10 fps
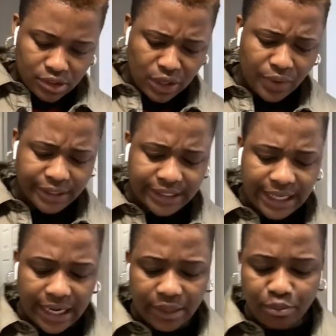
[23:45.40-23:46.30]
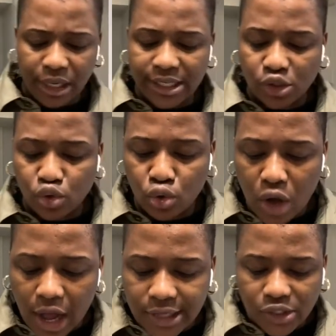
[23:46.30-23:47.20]
Someone said, please, do
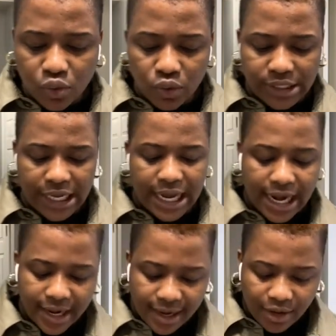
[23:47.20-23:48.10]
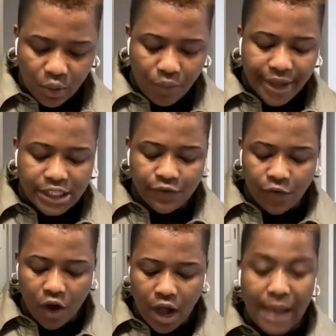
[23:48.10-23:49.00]
all schools in Canada request
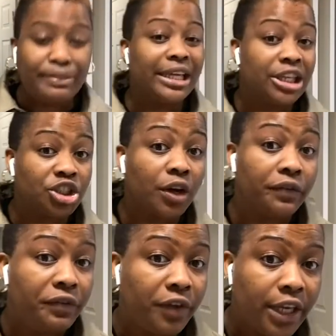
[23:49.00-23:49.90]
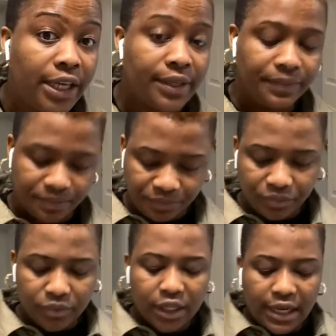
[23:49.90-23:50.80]
for application fee?
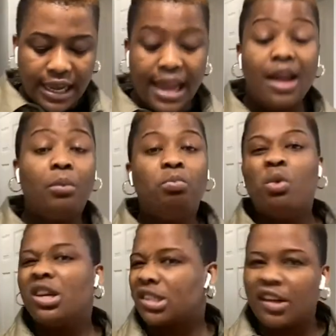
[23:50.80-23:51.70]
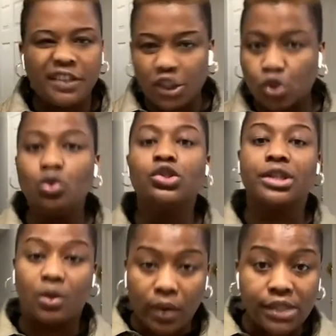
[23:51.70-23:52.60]
Most of the
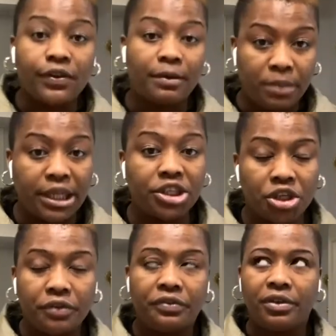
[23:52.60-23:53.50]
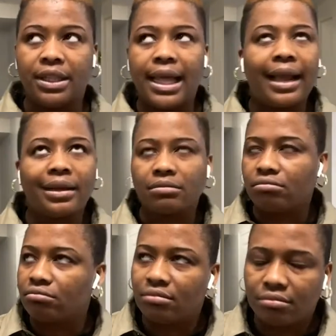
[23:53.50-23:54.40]
schools request for application fee, like
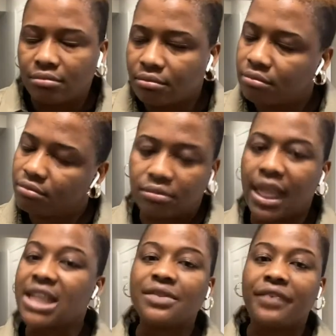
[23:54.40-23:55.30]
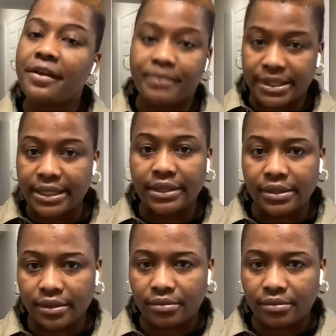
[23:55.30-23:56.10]
95%.